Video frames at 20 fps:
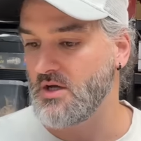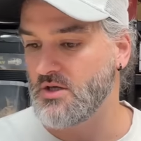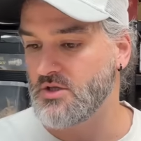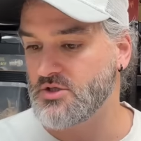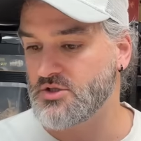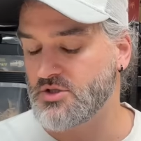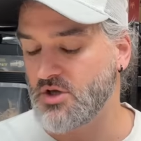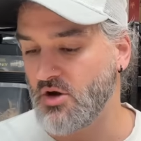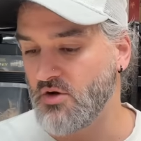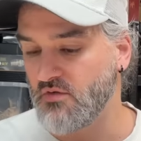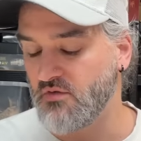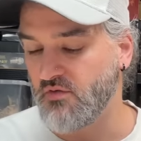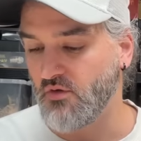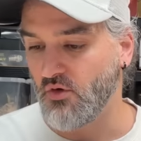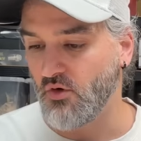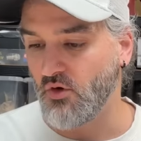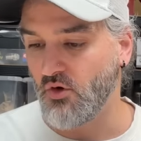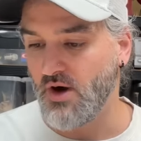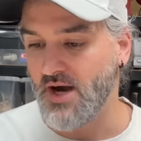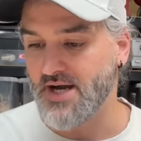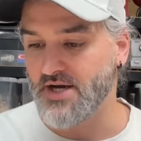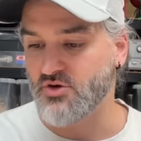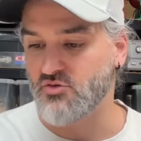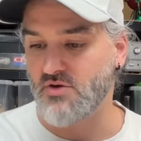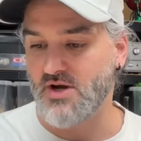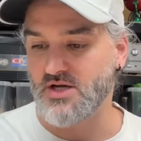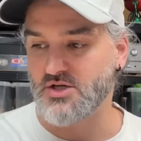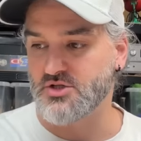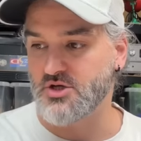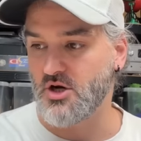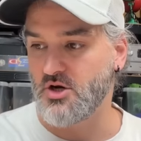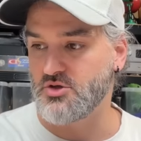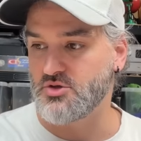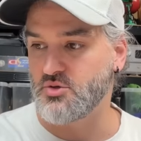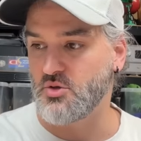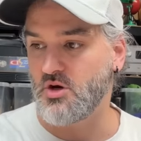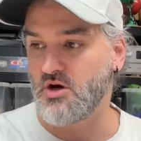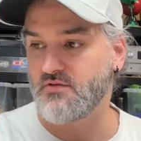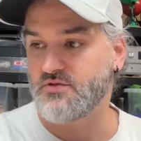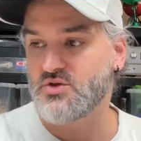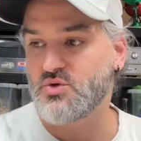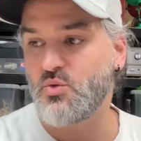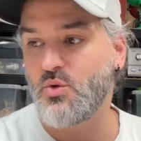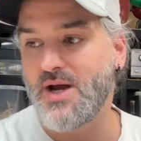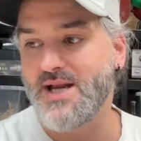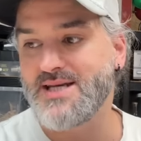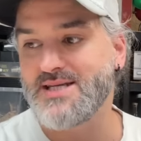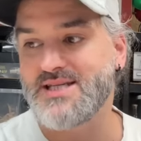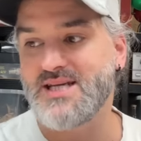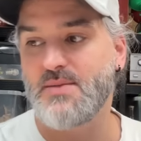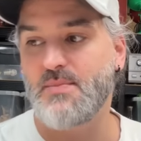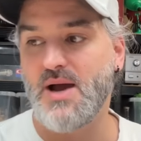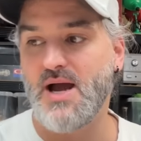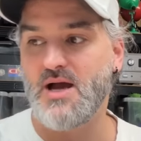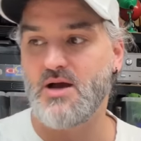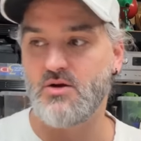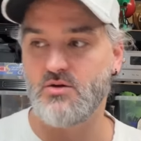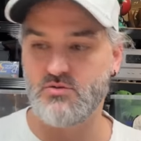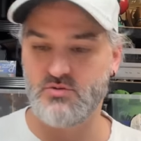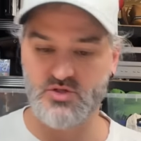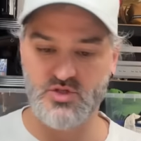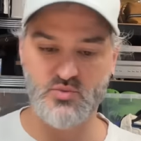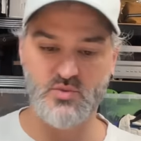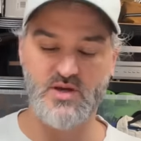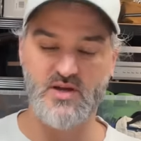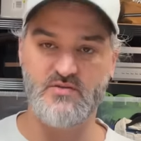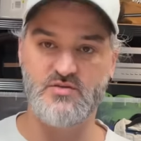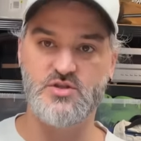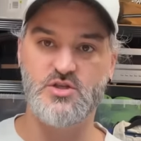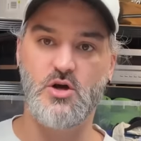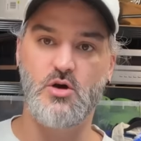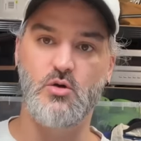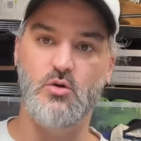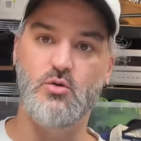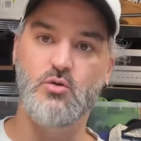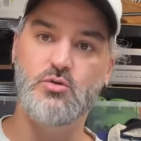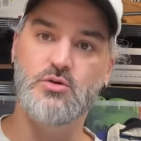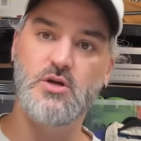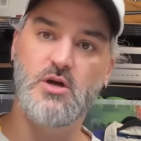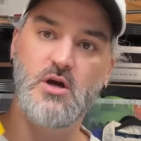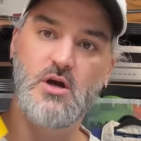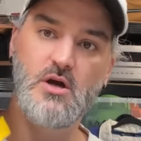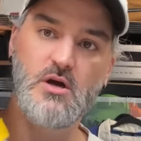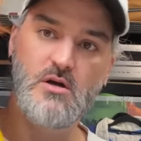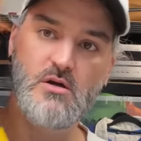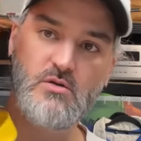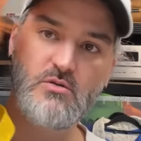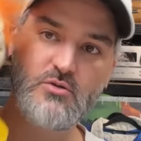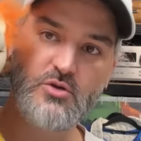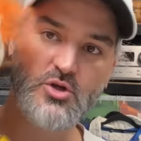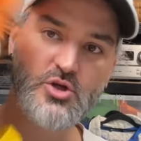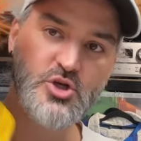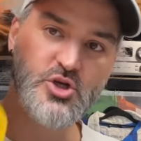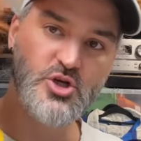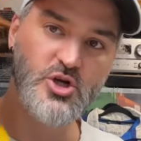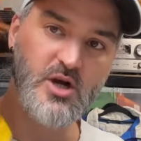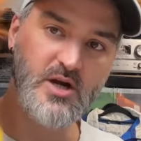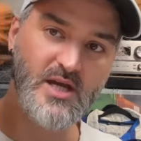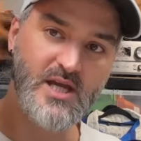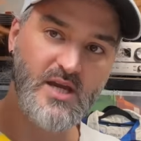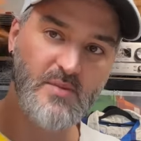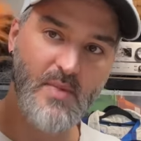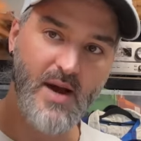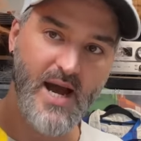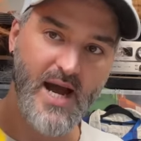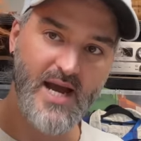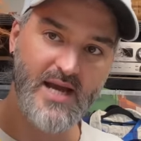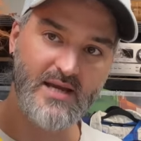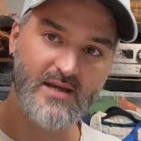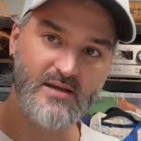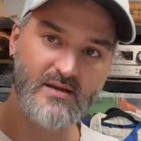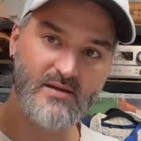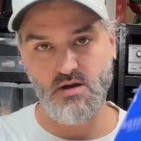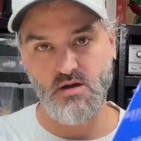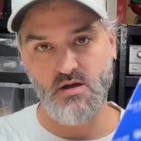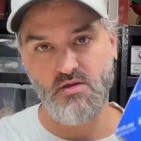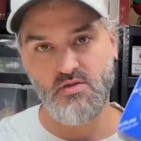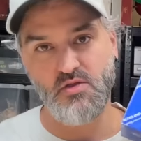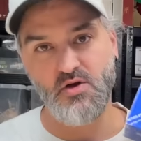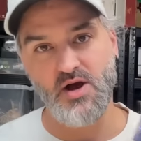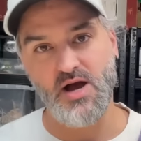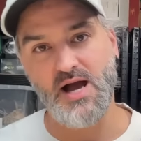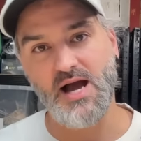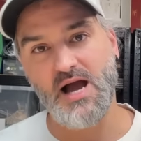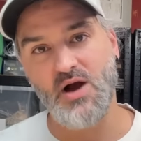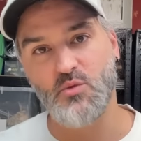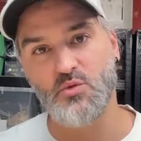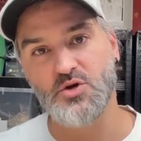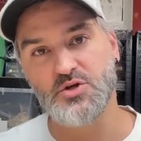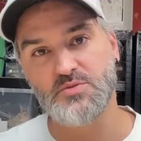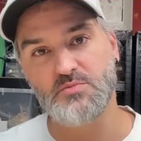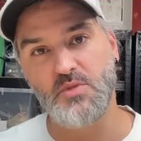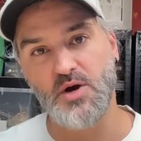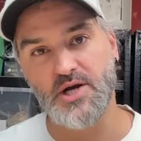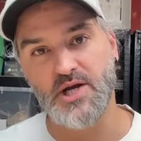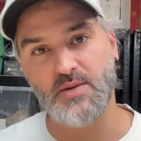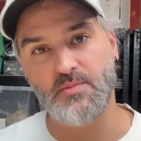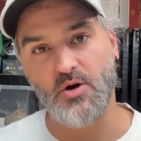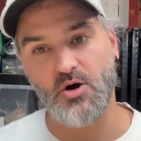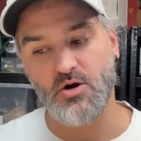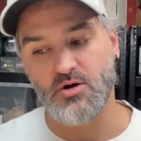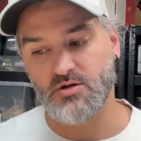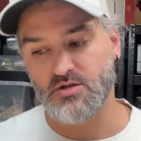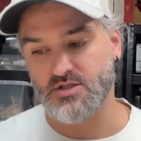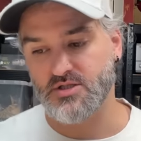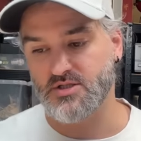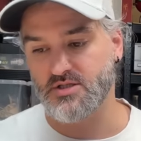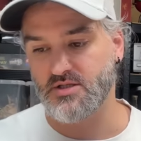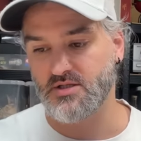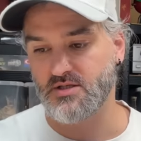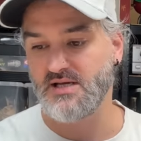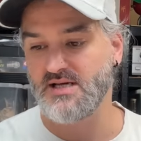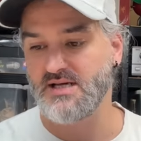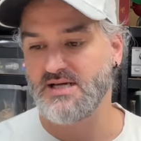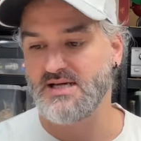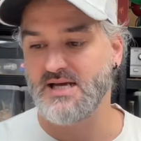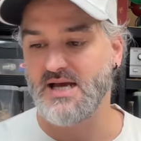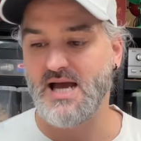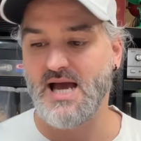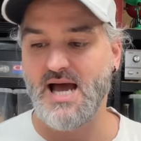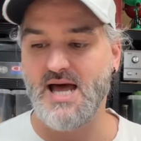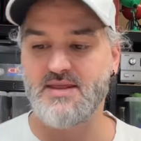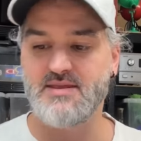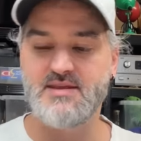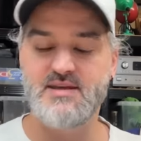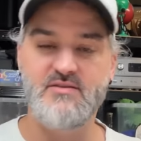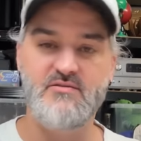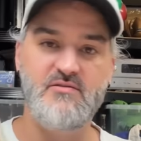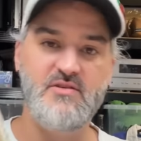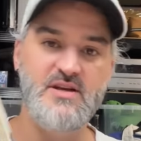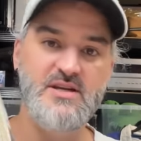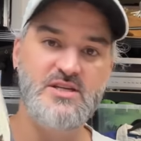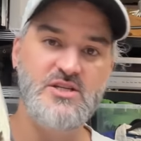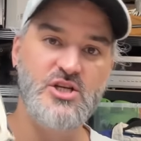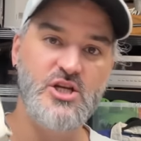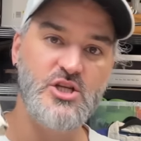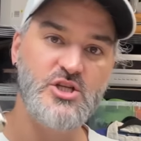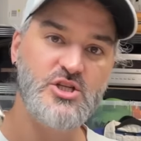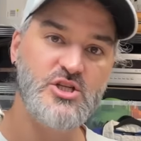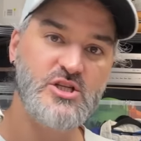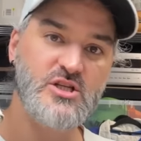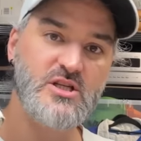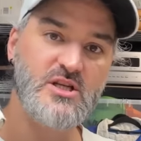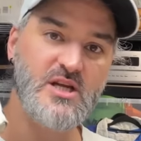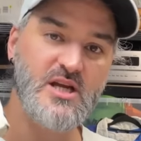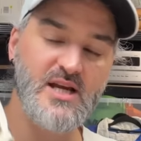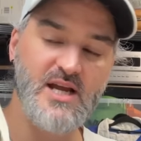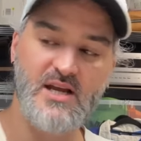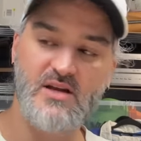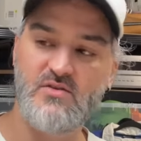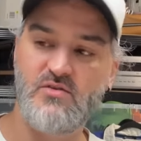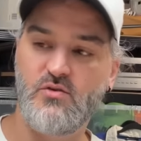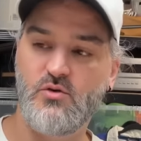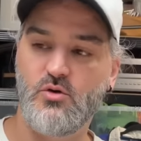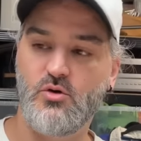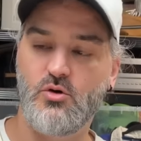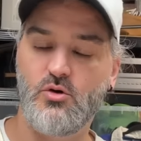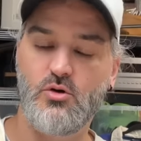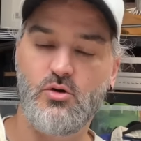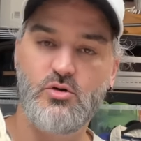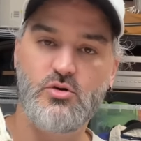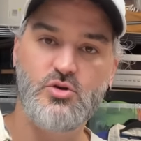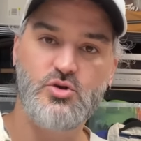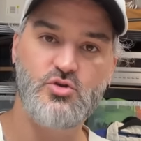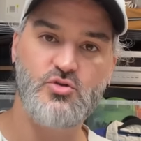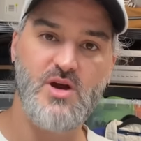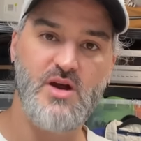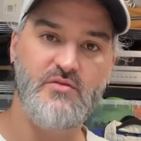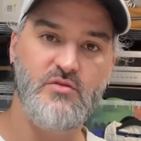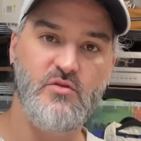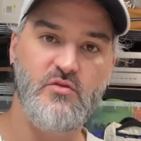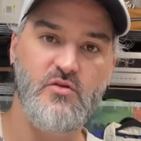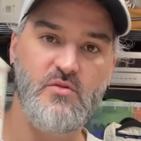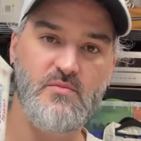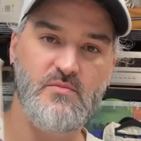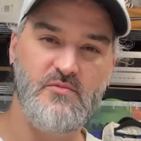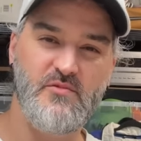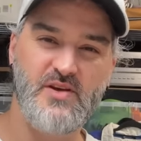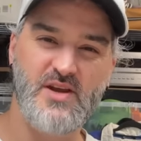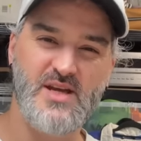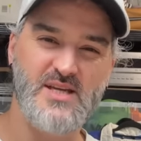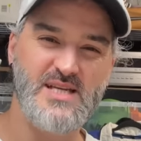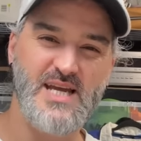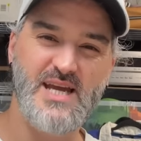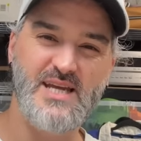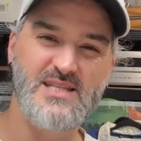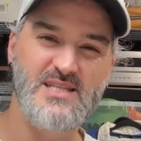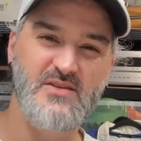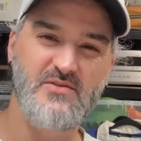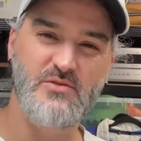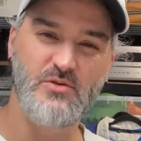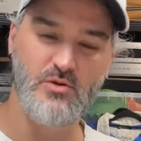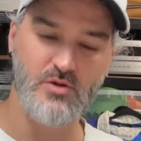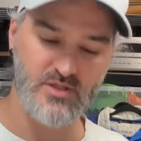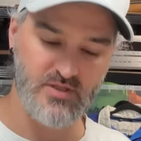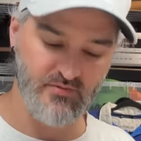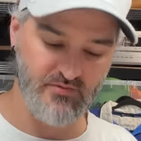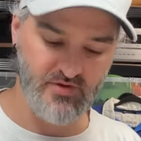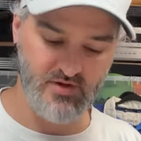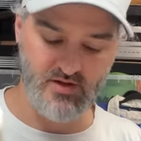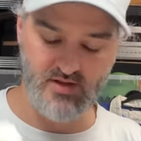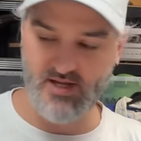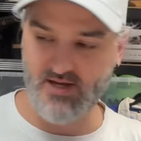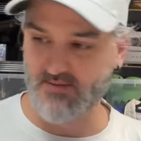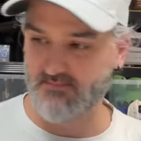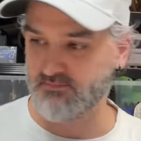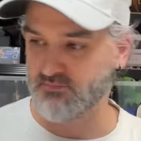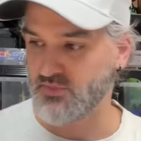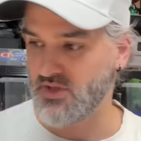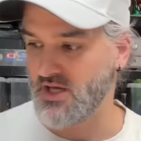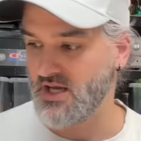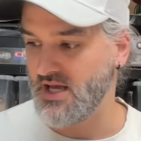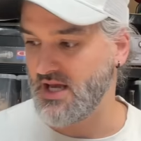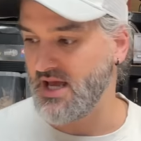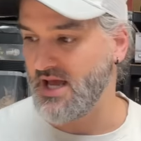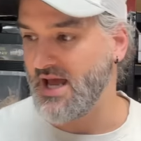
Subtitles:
So for a grand total of £20, we have sold the Chucky bag, the Howard money box, and the vintage Connect 4 travel from, I think it's 84, something like that.